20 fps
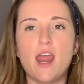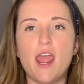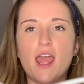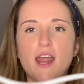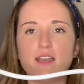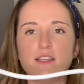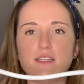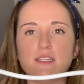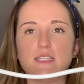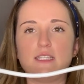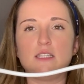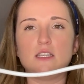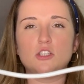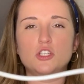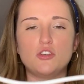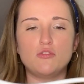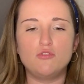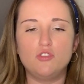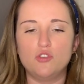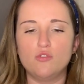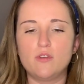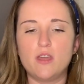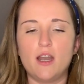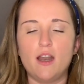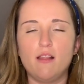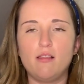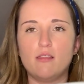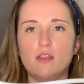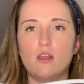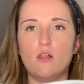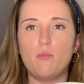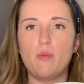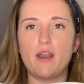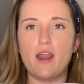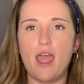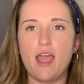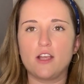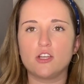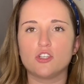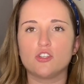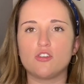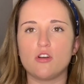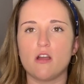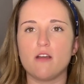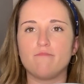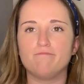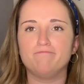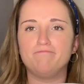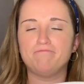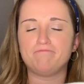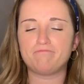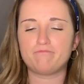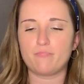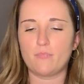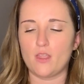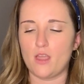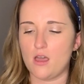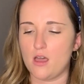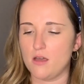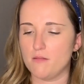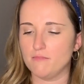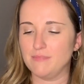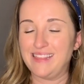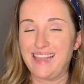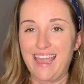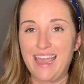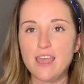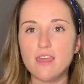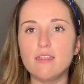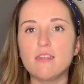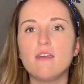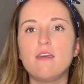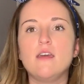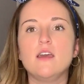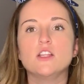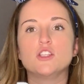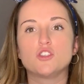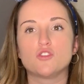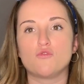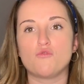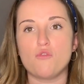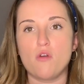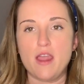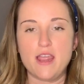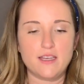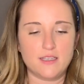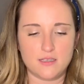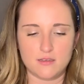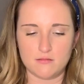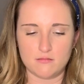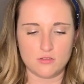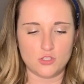And since you do get a little bit of extra length, it's great.